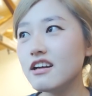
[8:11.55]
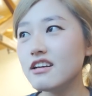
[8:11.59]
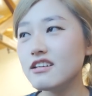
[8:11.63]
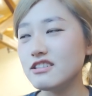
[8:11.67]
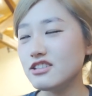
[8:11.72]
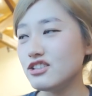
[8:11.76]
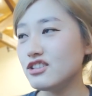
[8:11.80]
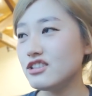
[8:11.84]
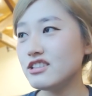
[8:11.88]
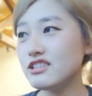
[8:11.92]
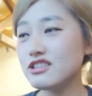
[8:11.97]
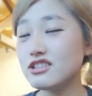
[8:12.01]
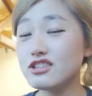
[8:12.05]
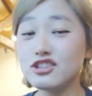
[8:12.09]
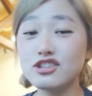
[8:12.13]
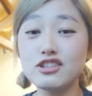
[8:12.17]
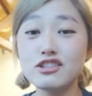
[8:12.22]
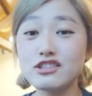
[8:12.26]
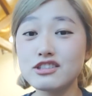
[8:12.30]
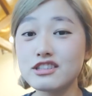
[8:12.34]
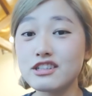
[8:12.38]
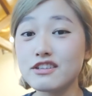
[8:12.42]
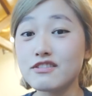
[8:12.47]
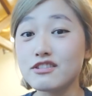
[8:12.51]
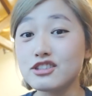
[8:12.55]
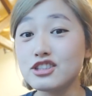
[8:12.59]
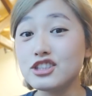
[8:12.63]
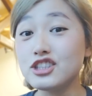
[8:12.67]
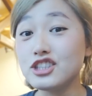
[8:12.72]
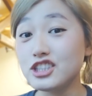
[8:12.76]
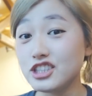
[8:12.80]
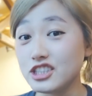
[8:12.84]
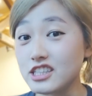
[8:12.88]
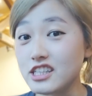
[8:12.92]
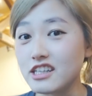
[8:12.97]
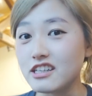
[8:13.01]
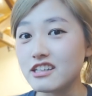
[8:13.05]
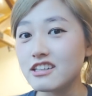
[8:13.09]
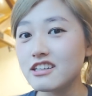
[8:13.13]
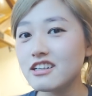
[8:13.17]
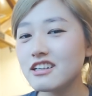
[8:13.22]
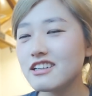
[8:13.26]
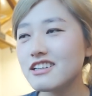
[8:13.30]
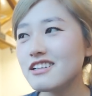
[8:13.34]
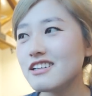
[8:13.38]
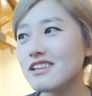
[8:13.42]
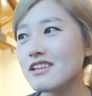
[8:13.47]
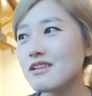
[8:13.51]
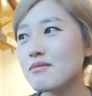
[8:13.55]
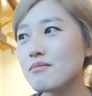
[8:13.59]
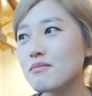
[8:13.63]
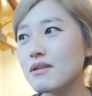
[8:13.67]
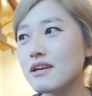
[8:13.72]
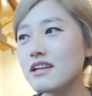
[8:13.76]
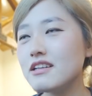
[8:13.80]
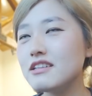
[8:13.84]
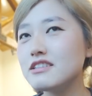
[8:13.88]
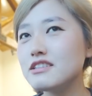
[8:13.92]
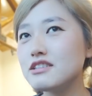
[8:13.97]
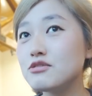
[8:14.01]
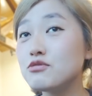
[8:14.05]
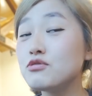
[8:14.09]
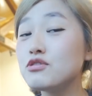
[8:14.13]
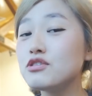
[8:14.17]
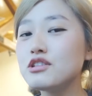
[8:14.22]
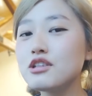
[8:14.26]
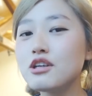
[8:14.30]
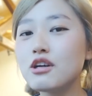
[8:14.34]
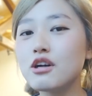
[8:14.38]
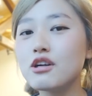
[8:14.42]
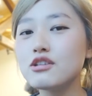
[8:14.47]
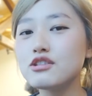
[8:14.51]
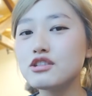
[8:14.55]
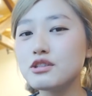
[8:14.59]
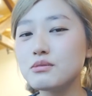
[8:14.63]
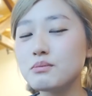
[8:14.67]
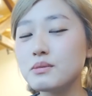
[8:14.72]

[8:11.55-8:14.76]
She doesn't give a shit. And it's really hard to